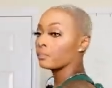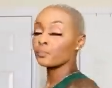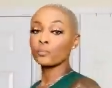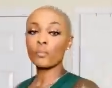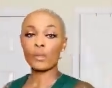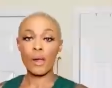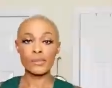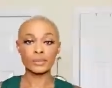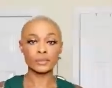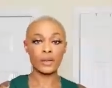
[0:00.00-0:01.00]

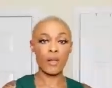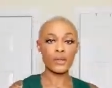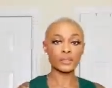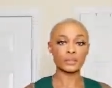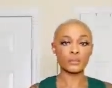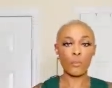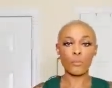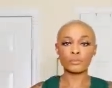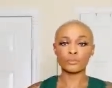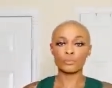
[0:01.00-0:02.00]

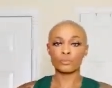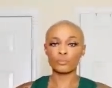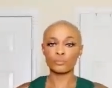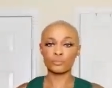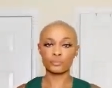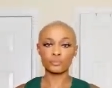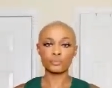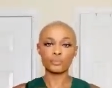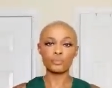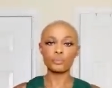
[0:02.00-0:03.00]

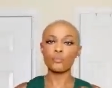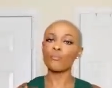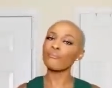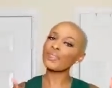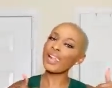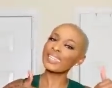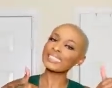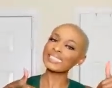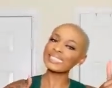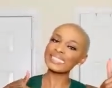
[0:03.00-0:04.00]

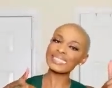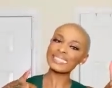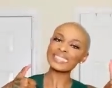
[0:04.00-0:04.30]
Nothing is said.